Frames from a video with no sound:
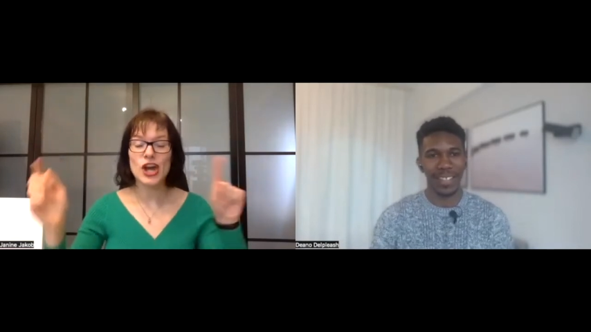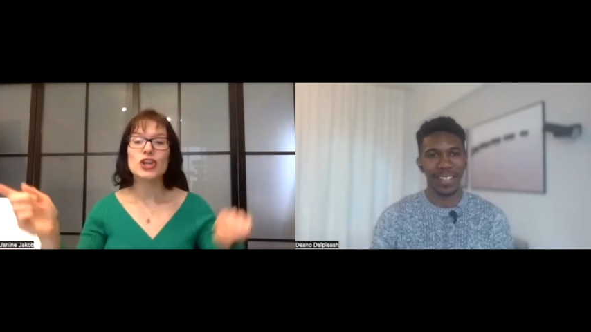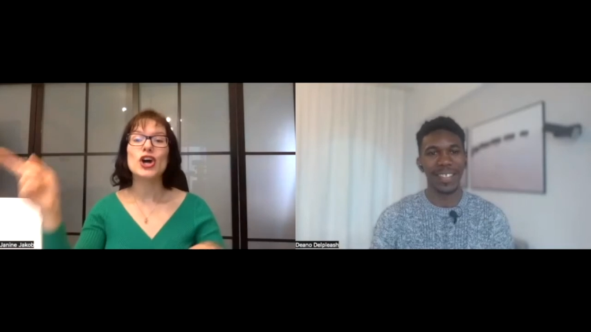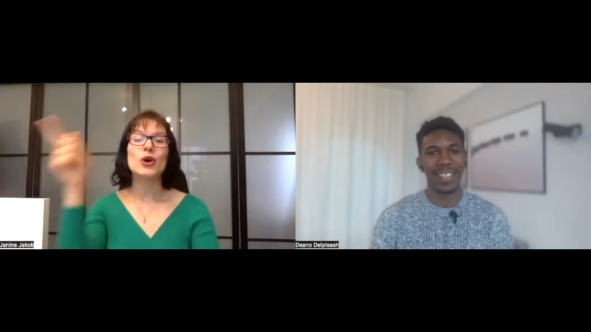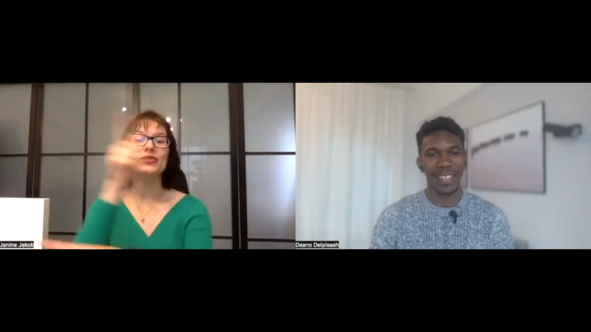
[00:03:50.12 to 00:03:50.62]

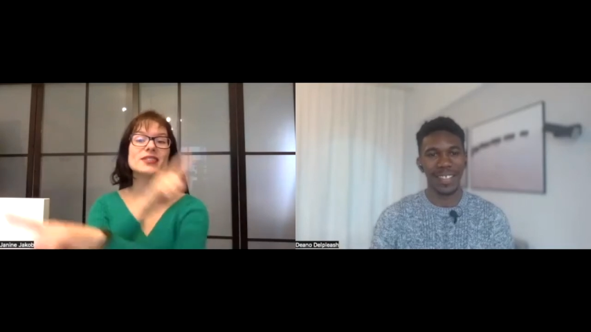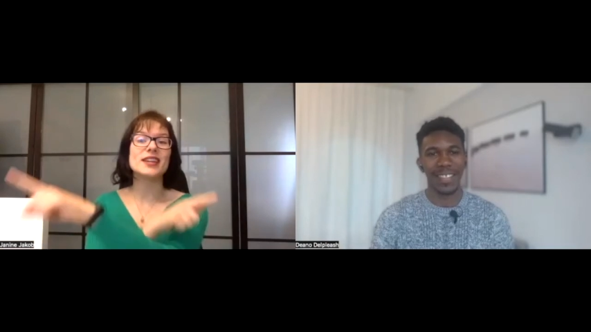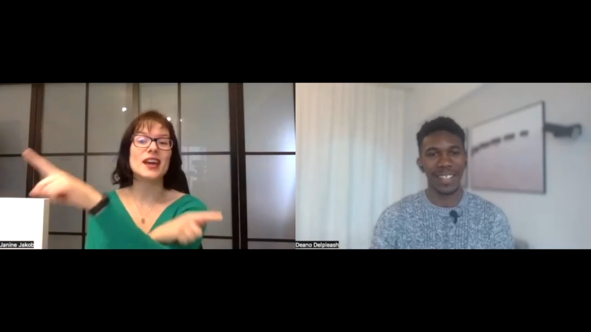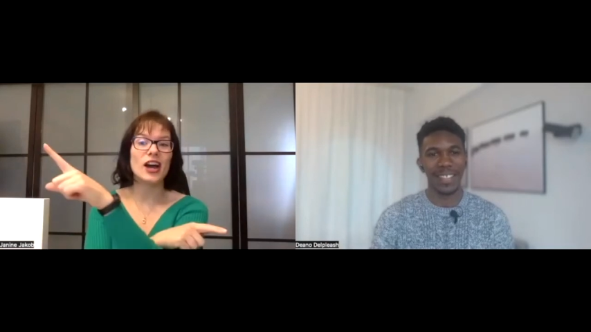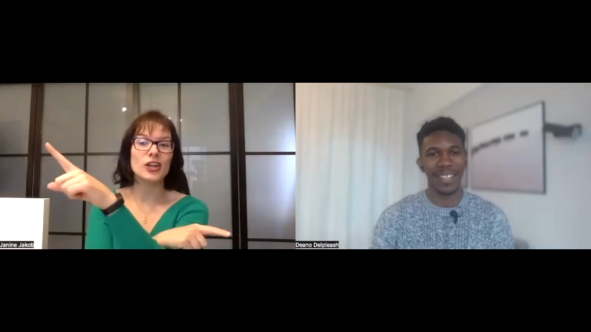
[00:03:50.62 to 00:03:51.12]
Speaker 1: No, it's
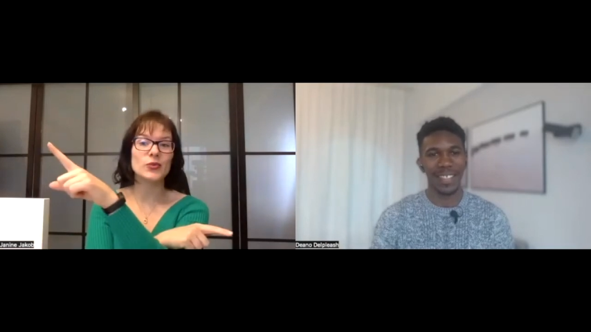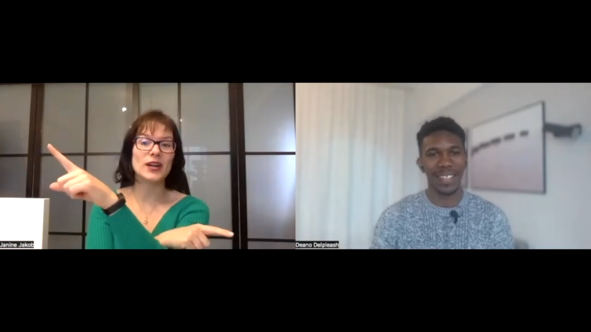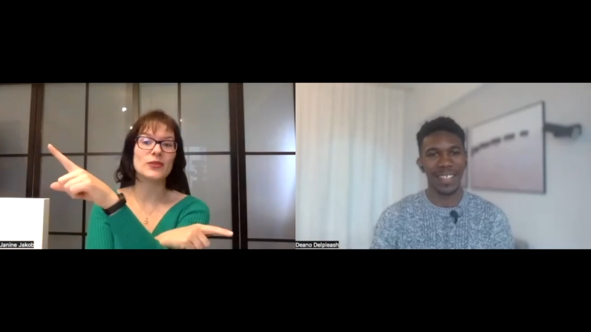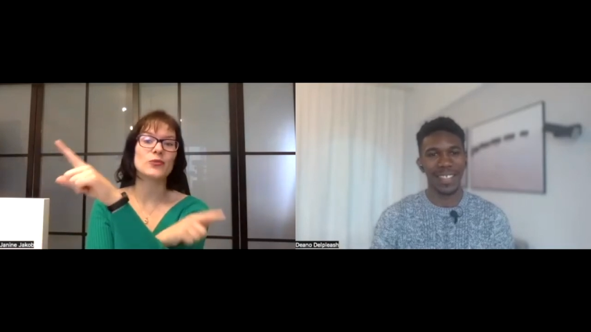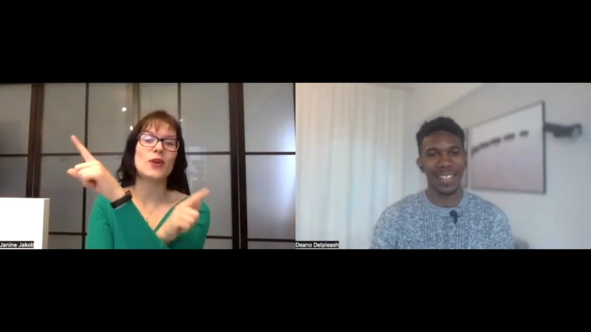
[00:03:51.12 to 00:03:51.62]
the other
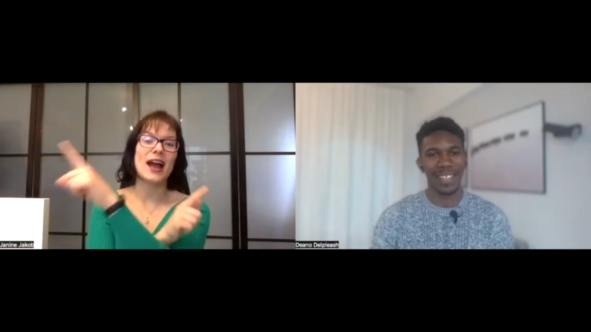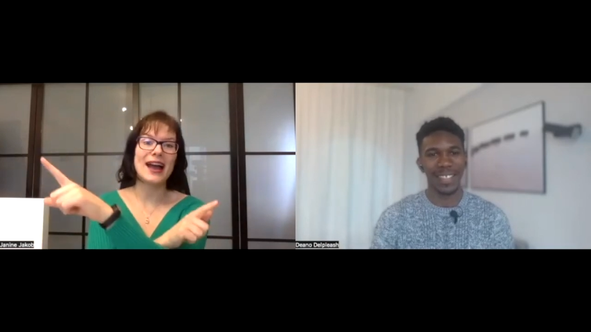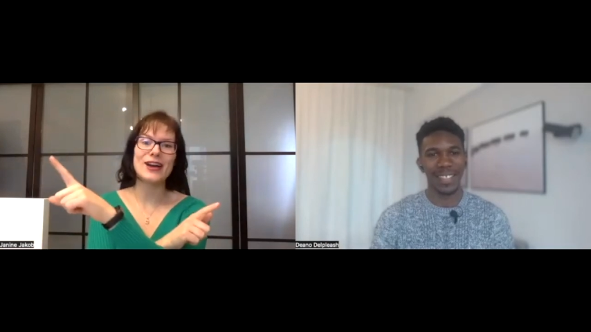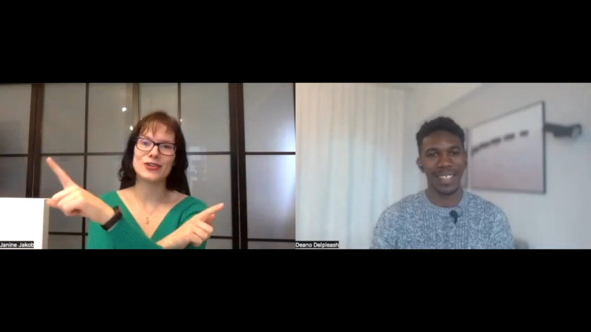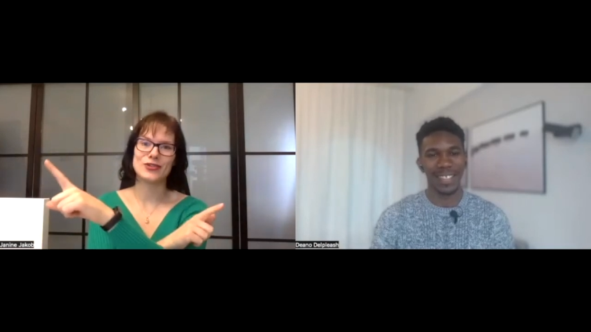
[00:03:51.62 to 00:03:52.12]
way
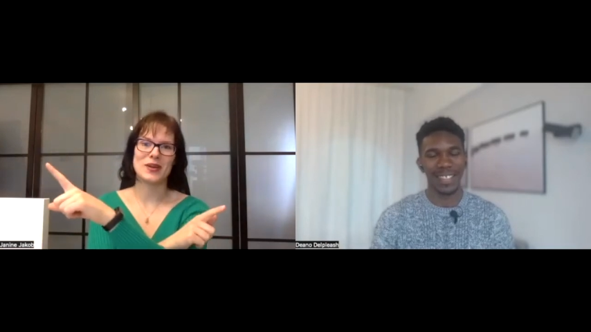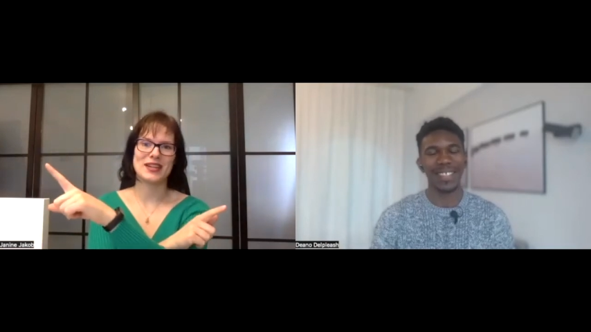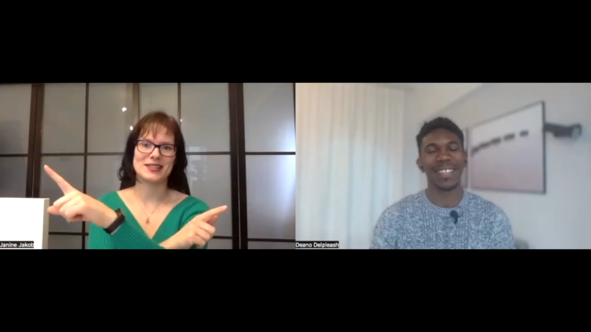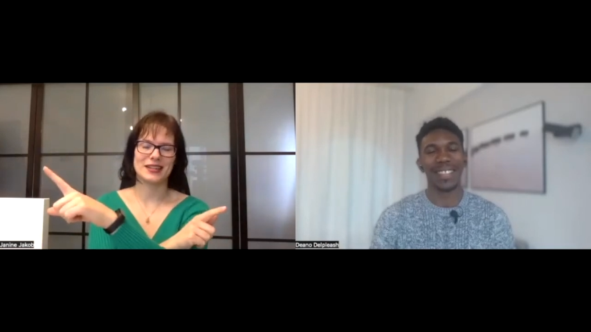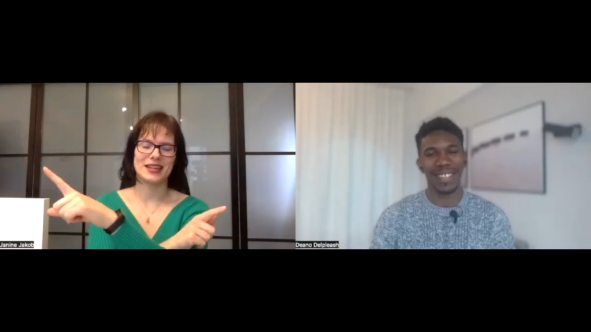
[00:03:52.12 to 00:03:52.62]
around,
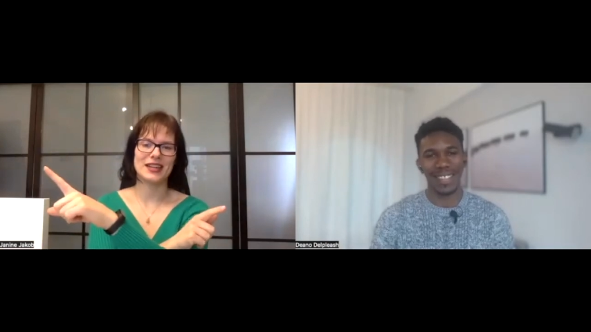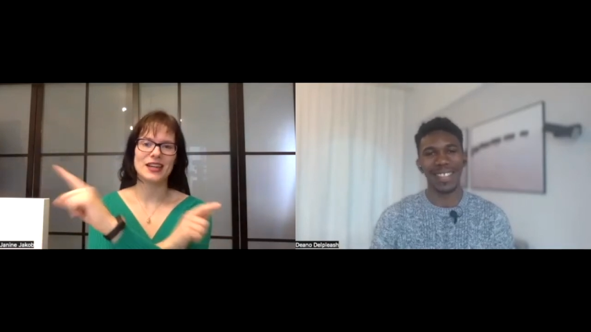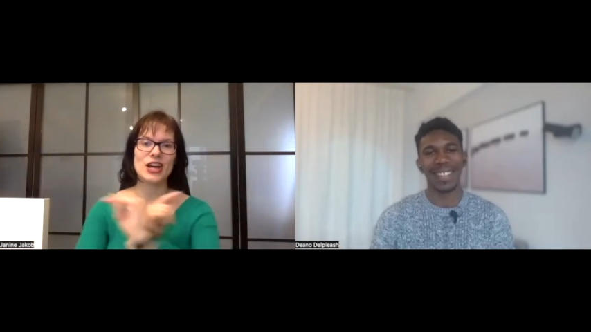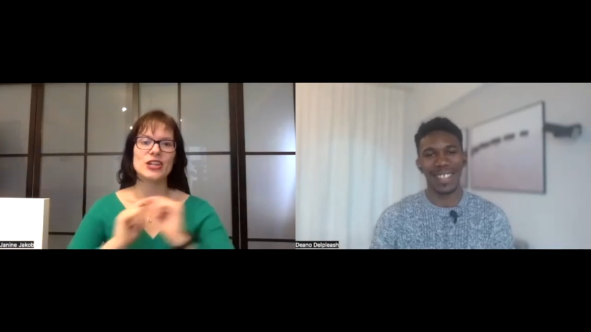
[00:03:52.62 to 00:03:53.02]
basically. Mm.